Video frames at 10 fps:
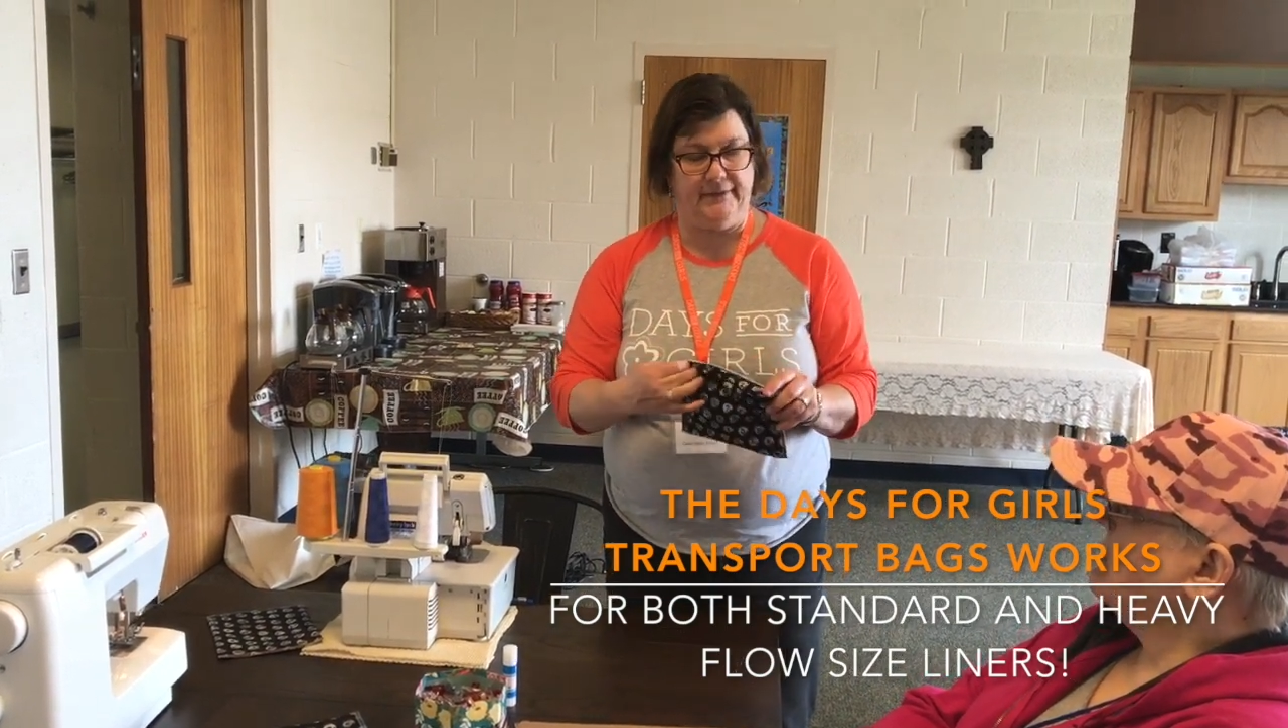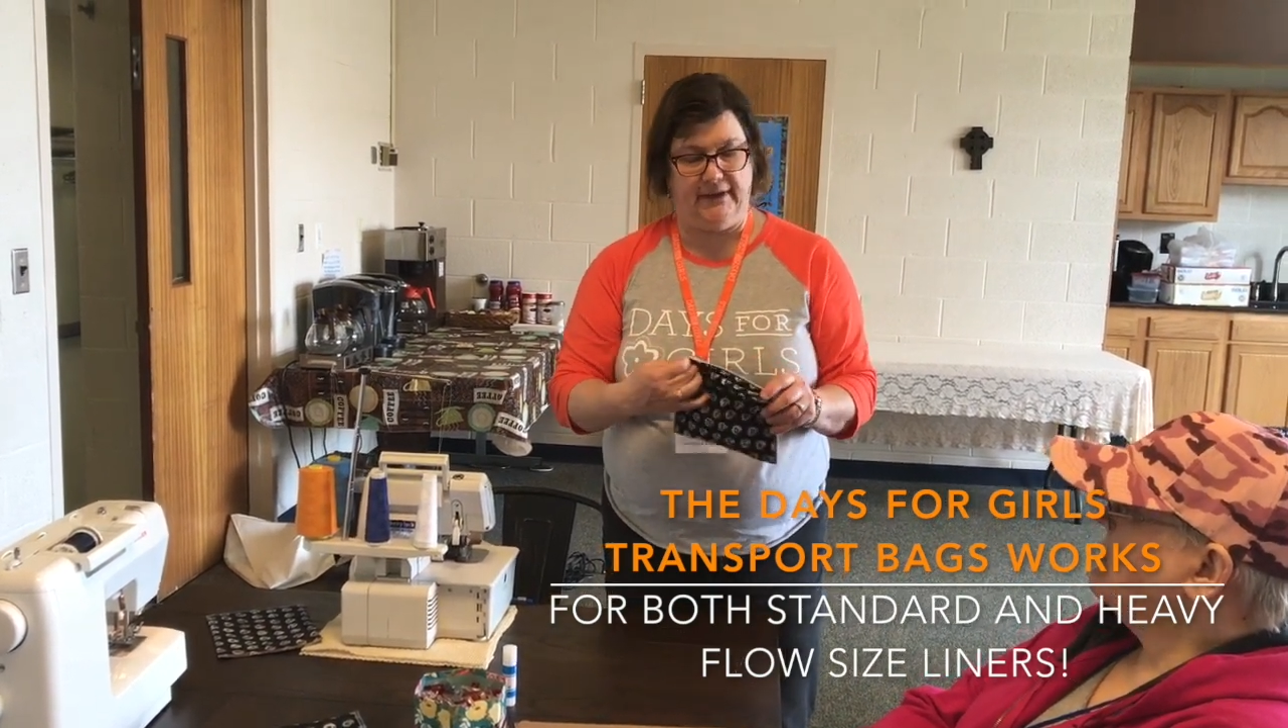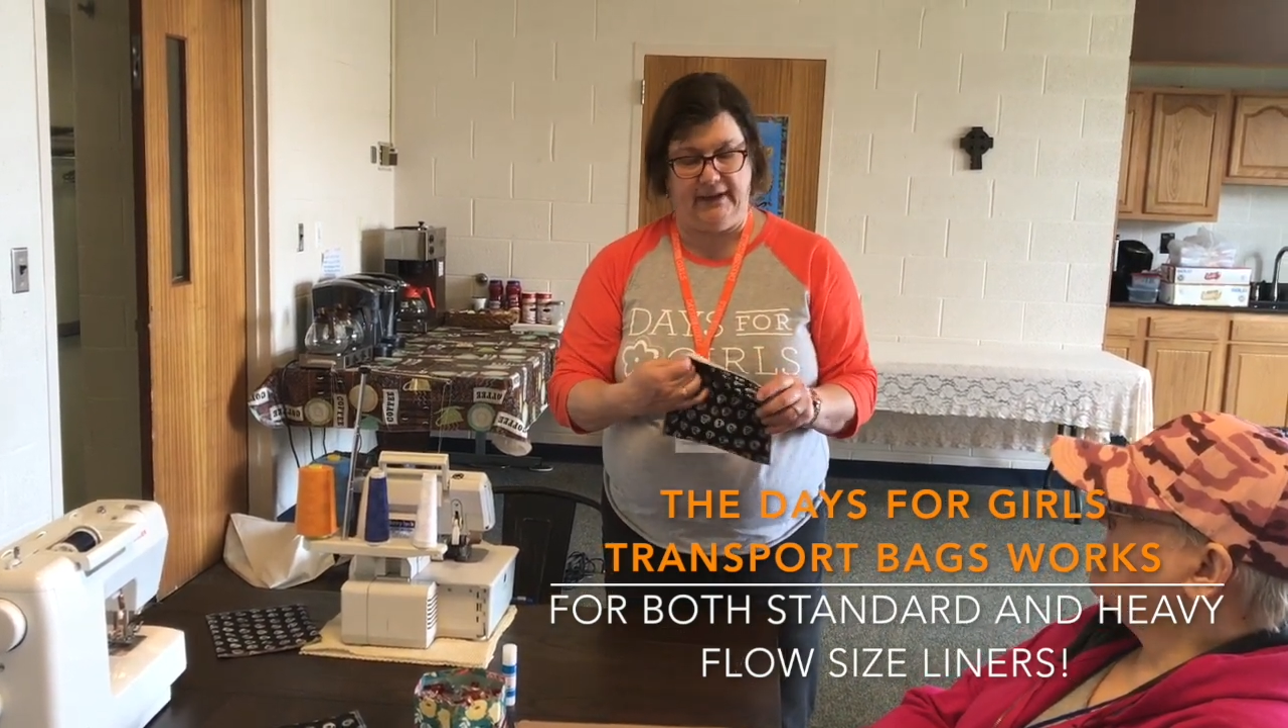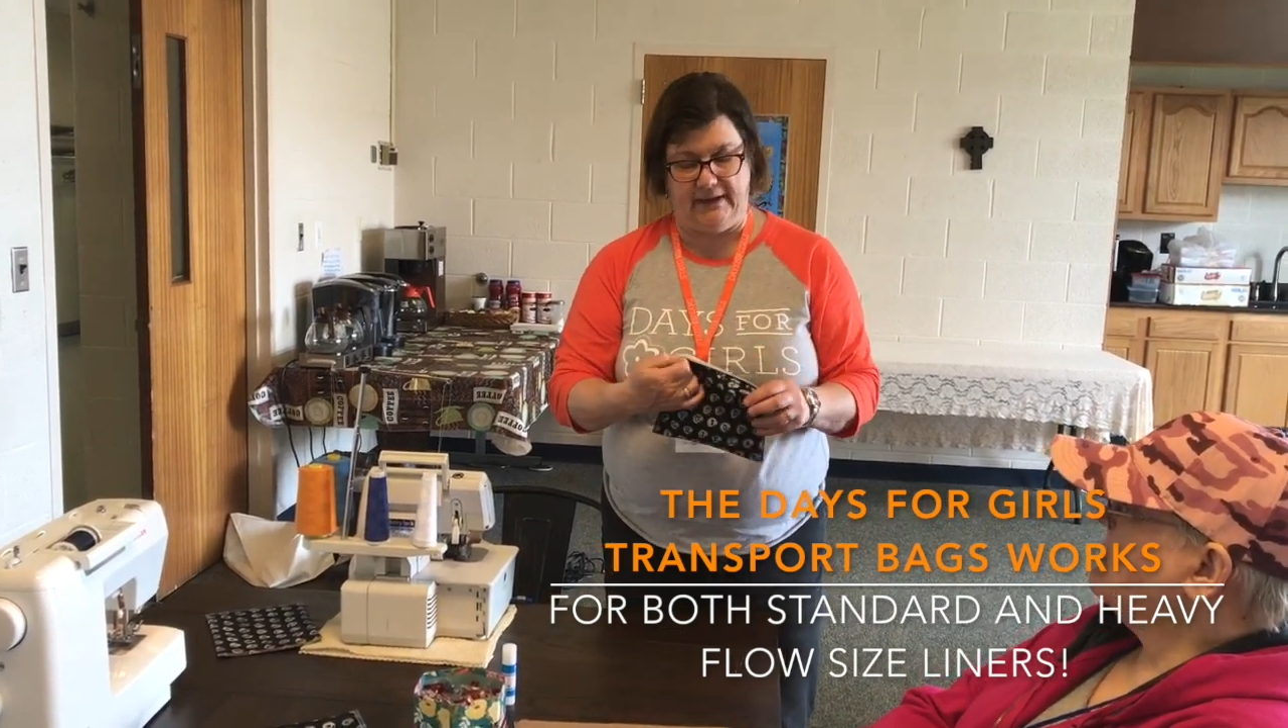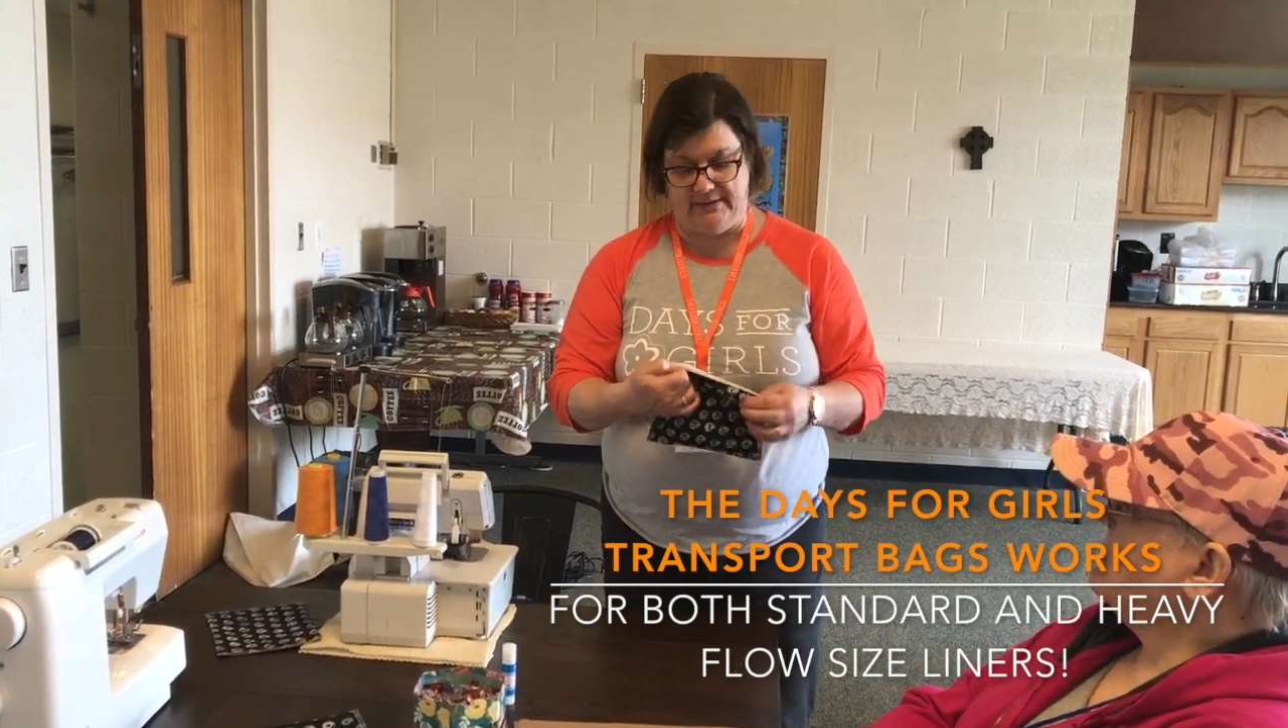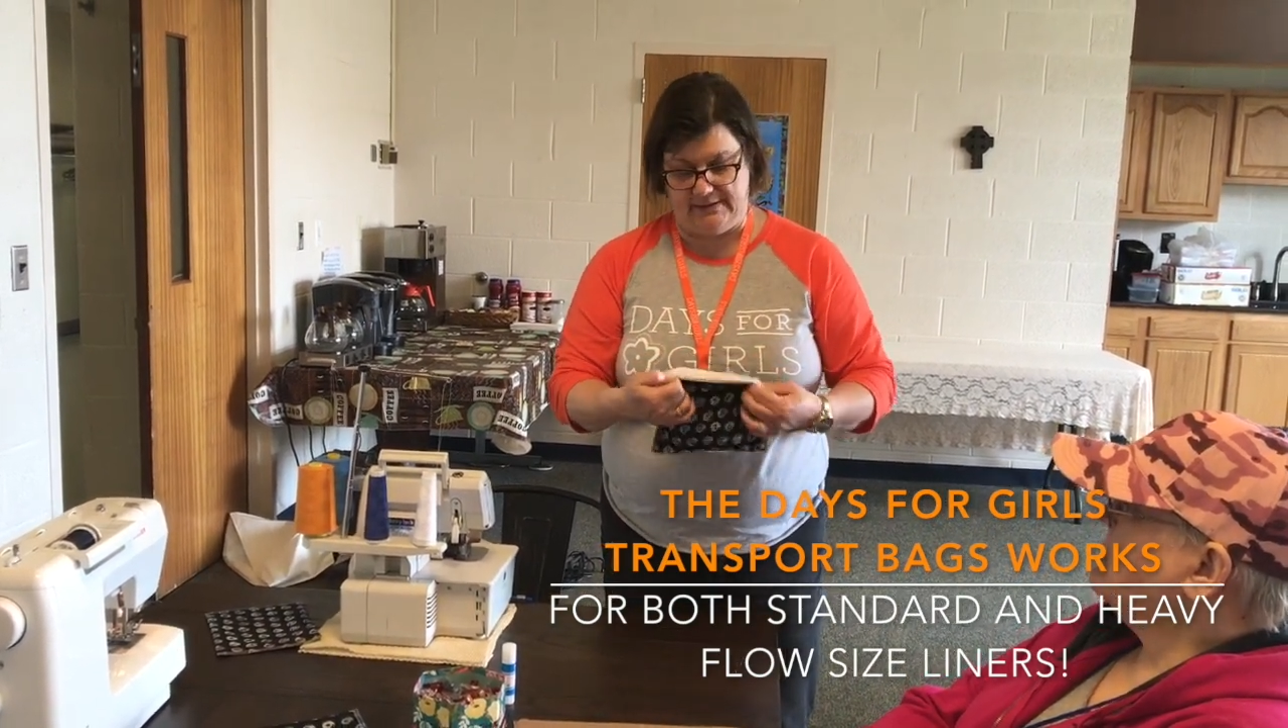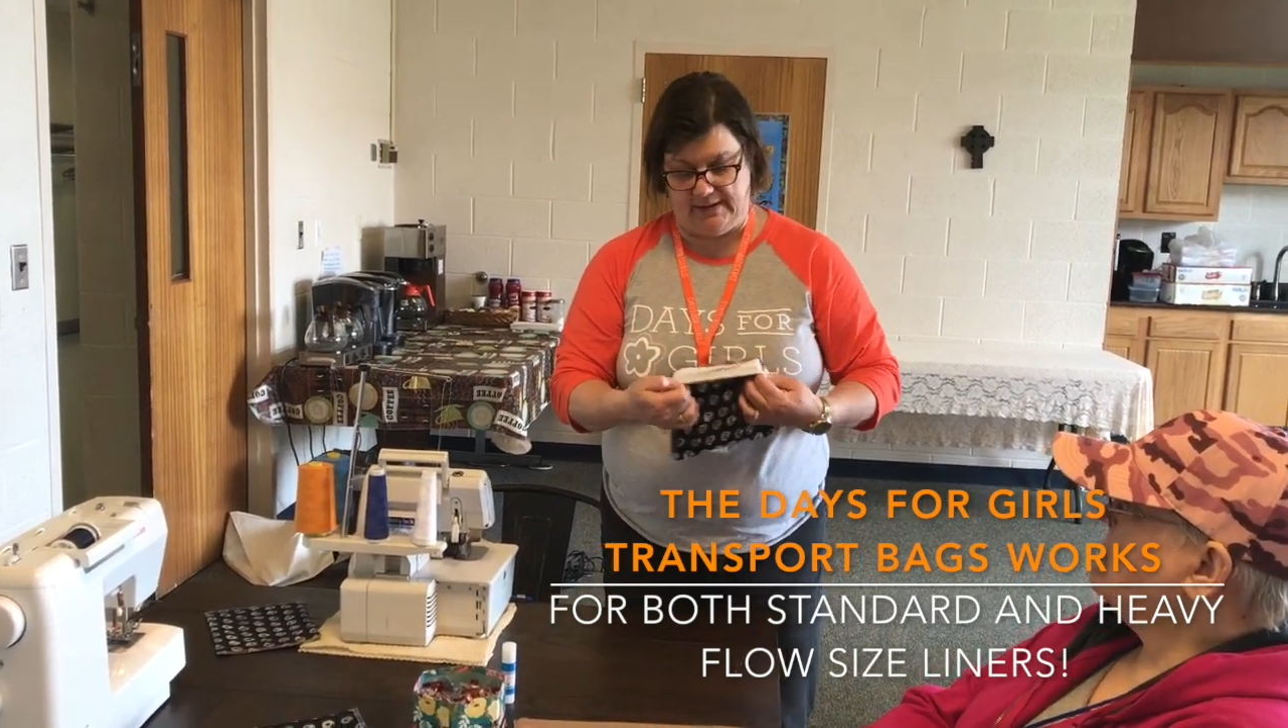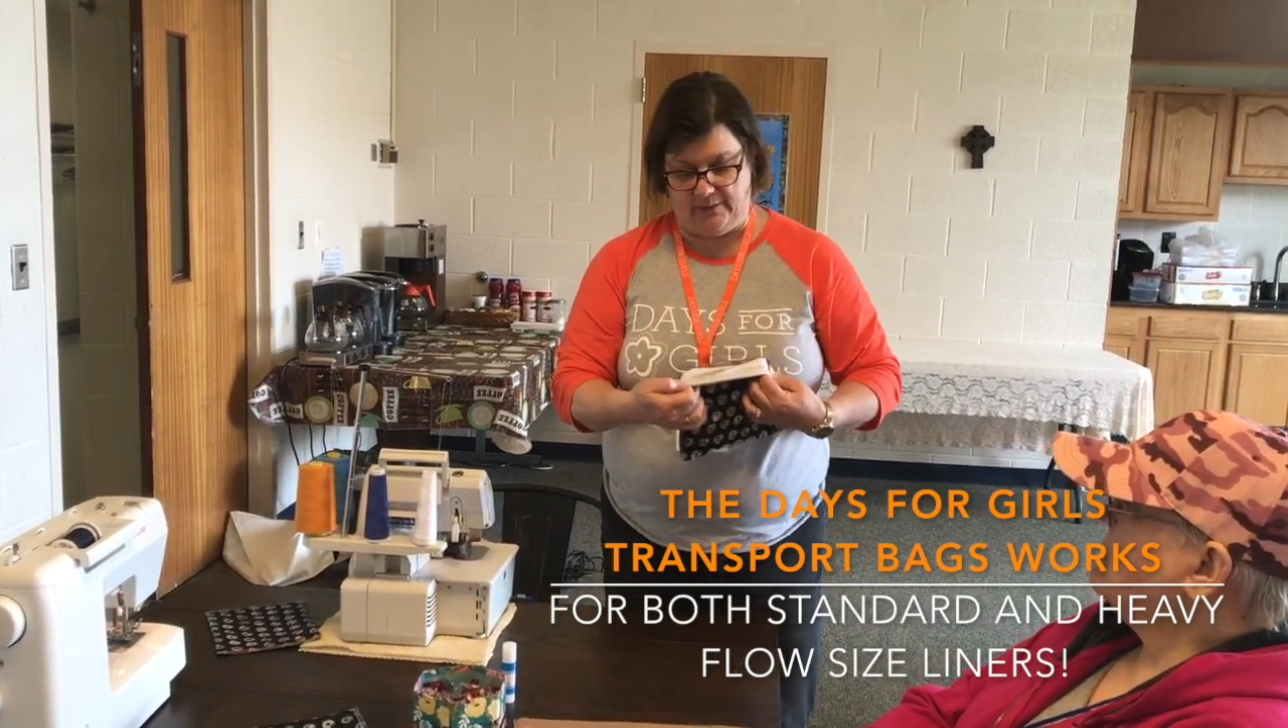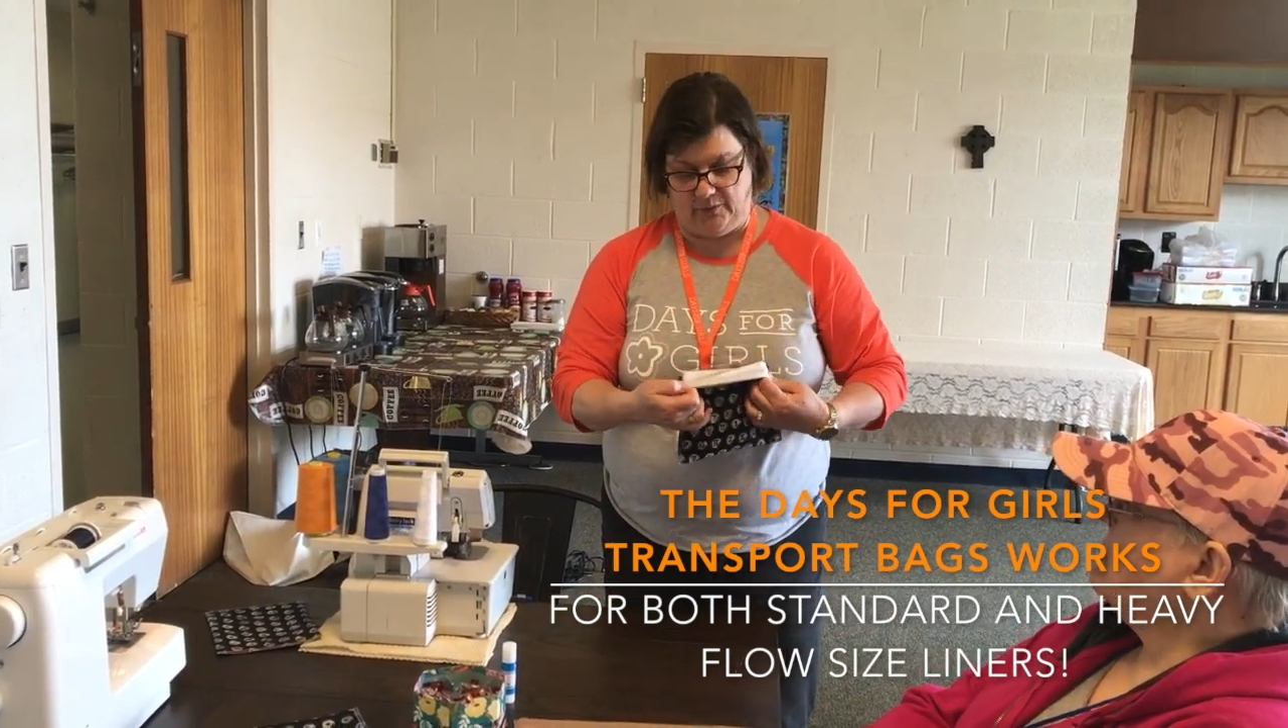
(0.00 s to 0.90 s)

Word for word: Again, the same